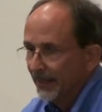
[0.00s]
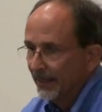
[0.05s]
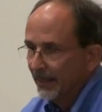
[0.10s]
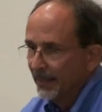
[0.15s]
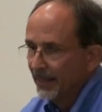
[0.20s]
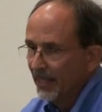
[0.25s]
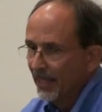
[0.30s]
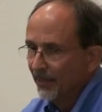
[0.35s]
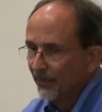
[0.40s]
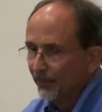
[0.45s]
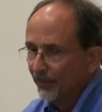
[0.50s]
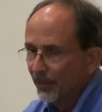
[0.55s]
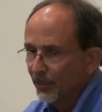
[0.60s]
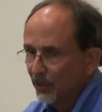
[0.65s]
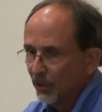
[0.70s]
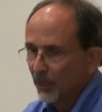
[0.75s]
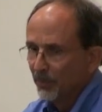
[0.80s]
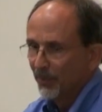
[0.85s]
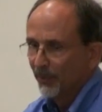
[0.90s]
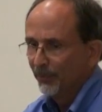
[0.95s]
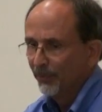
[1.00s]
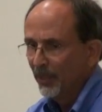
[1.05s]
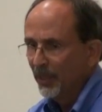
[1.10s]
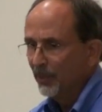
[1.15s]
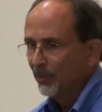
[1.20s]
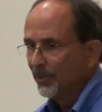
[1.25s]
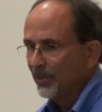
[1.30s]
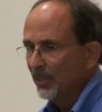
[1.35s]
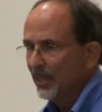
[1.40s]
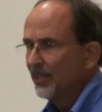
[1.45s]
And then in terms of
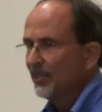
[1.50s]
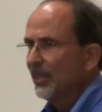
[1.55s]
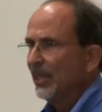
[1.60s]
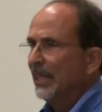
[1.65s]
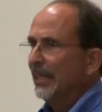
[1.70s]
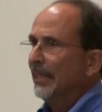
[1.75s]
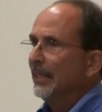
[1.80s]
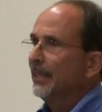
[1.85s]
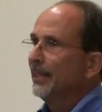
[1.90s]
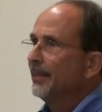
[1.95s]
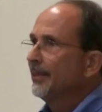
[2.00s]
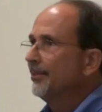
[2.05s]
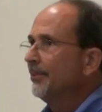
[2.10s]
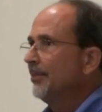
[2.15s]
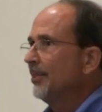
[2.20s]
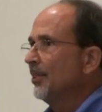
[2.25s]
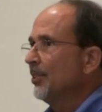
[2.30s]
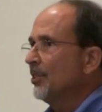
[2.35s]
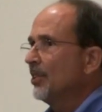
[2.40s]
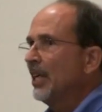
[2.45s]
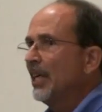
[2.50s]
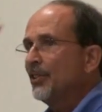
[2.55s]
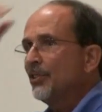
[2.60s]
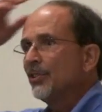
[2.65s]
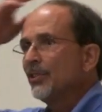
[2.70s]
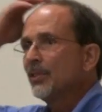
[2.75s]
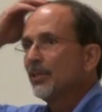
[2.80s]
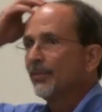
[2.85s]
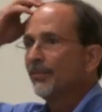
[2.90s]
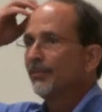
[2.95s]
frequencies, the
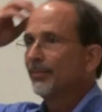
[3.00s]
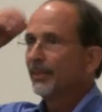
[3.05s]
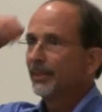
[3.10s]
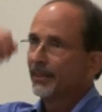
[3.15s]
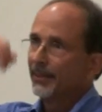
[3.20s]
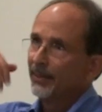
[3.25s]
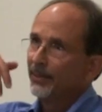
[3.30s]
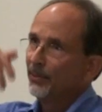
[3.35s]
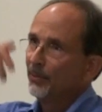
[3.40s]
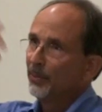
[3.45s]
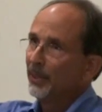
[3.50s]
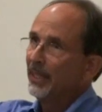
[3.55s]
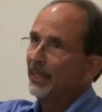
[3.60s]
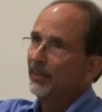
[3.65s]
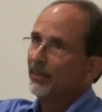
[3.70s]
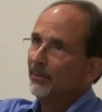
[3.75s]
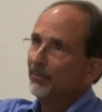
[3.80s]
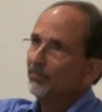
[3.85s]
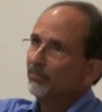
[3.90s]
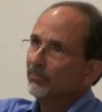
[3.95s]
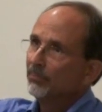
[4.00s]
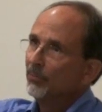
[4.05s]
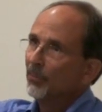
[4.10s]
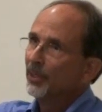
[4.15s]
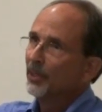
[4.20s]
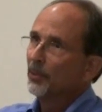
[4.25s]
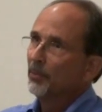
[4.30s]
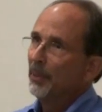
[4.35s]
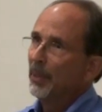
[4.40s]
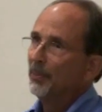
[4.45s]
discussions as to read what
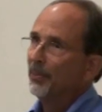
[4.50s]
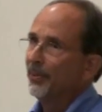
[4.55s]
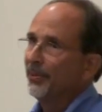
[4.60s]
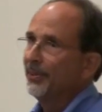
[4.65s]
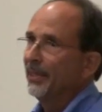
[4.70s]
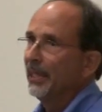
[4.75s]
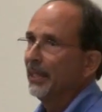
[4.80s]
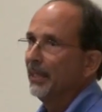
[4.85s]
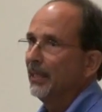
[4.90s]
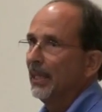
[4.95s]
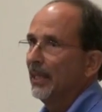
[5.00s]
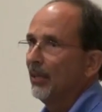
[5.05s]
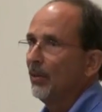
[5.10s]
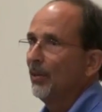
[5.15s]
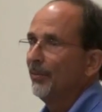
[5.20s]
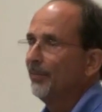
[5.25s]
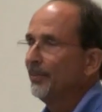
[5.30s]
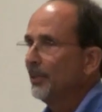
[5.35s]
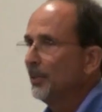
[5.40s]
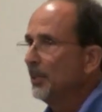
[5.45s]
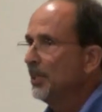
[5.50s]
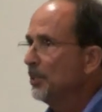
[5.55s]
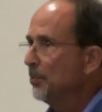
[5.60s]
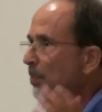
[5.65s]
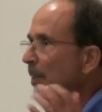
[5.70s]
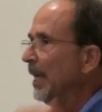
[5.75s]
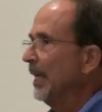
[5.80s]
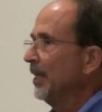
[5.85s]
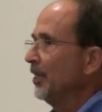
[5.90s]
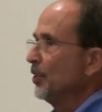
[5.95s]
do people think, how often do these
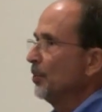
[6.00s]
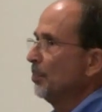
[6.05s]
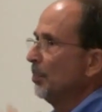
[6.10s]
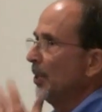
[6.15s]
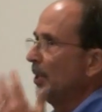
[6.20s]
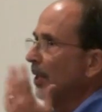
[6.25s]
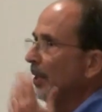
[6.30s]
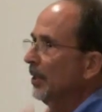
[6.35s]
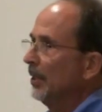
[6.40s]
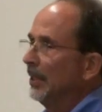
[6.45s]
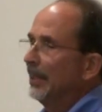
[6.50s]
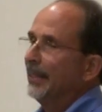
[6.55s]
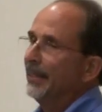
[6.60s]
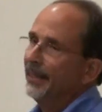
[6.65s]
pinelands burn,